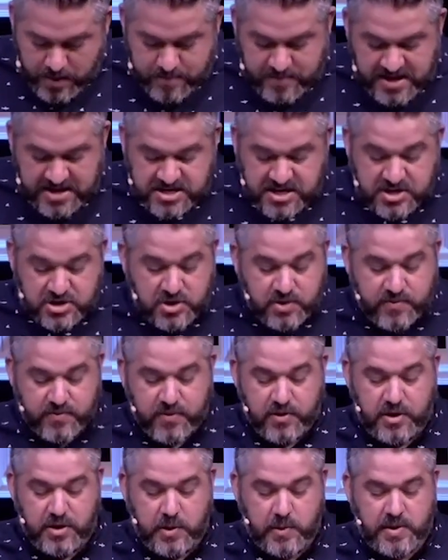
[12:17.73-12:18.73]
me to do
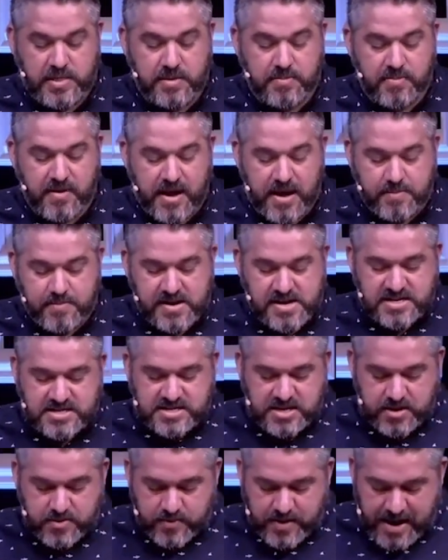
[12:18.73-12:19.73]
for you? And the blind man
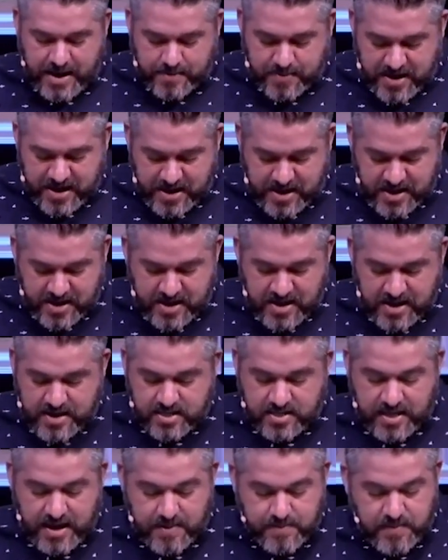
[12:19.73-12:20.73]
said, Rabbi,
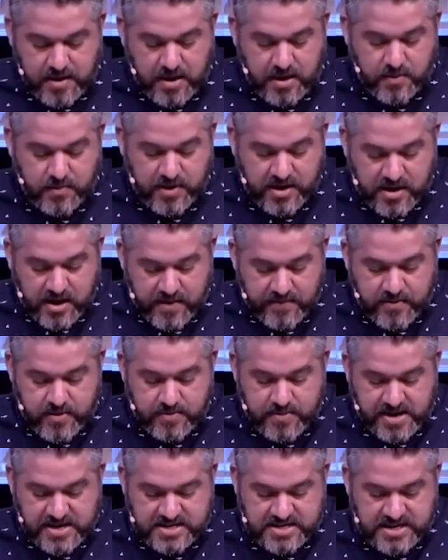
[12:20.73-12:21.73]
let me
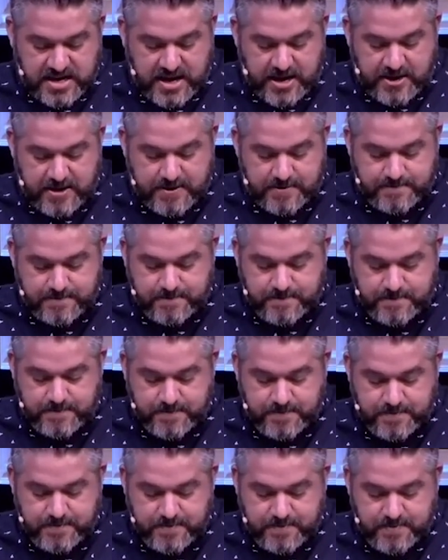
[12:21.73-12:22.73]
recover my sight.
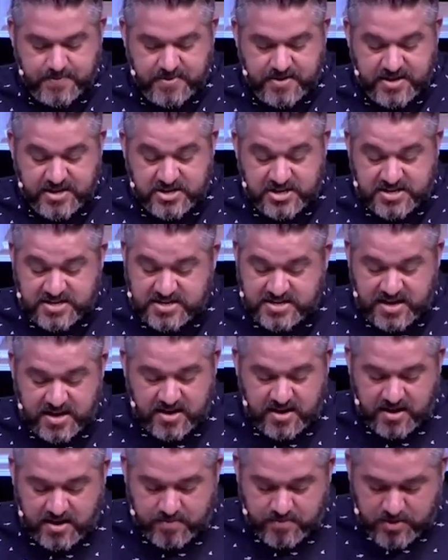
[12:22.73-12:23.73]
And Jesus
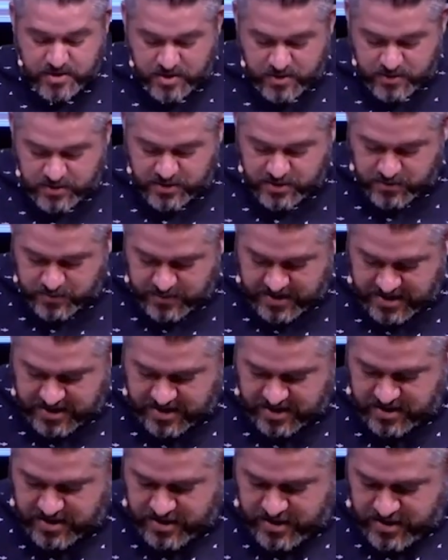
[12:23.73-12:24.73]
said to him, go your
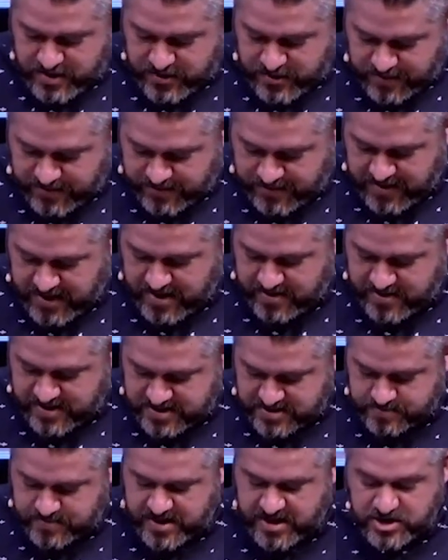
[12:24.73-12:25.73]
way, your faith
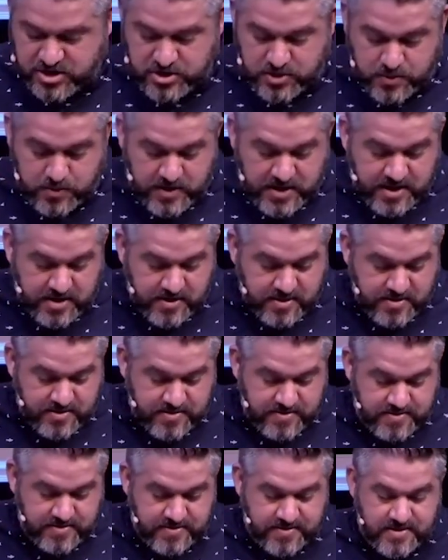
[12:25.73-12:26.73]
has made you well.
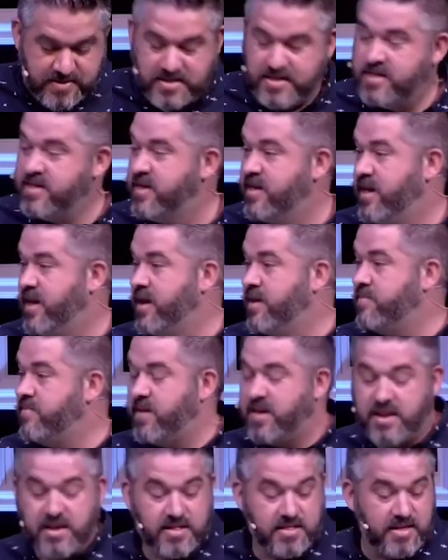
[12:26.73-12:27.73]
And
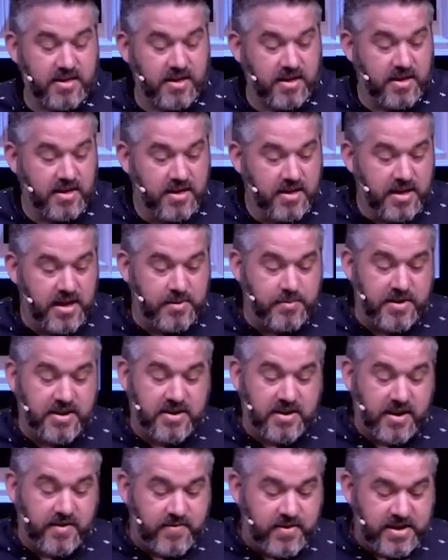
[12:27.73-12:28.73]
immediately he
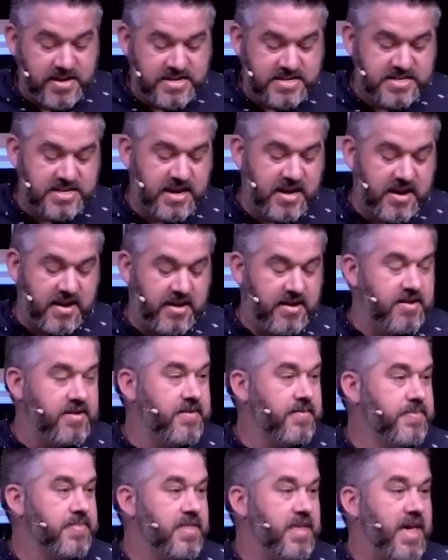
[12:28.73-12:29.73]
recovered his sight
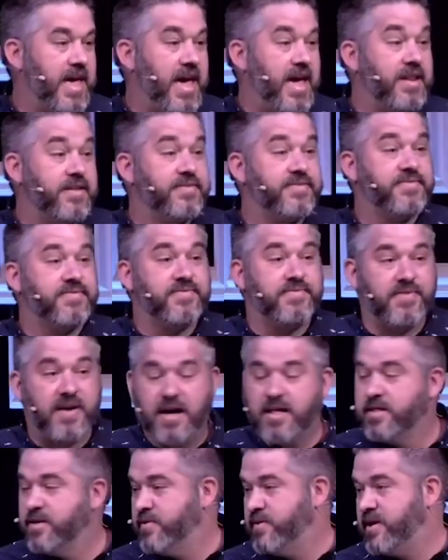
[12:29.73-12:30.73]
and
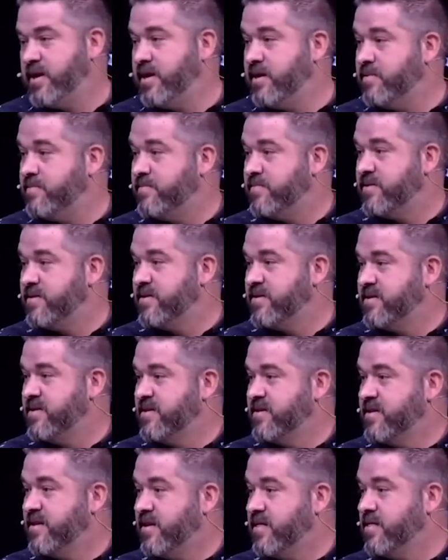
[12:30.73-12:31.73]
followed him
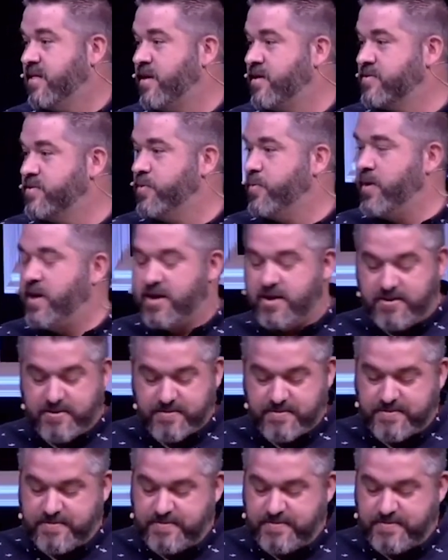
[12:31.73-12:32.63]
along the way.